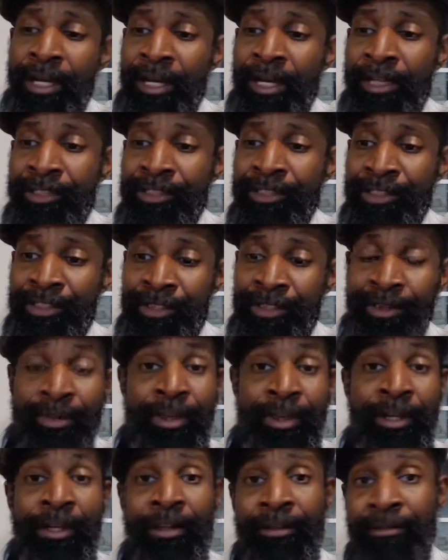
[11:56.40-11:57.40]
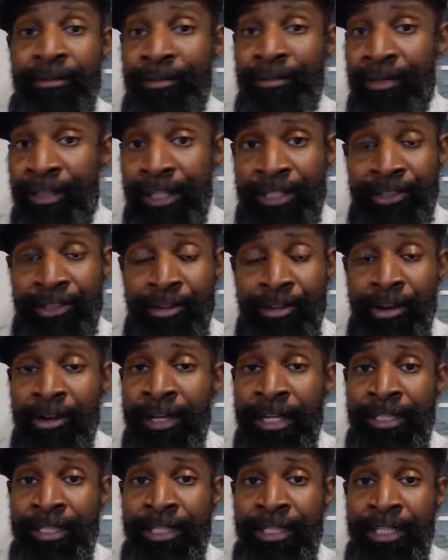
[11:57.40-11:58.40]
Just go there, get your
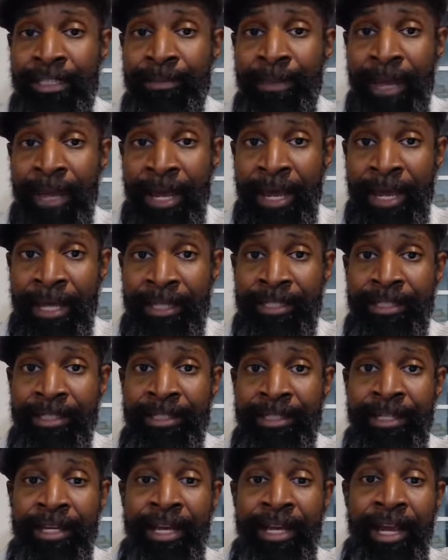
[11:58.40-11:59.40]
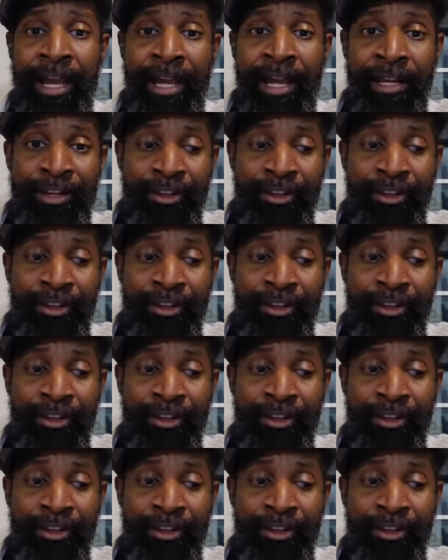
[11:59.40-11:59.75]
all access pass, and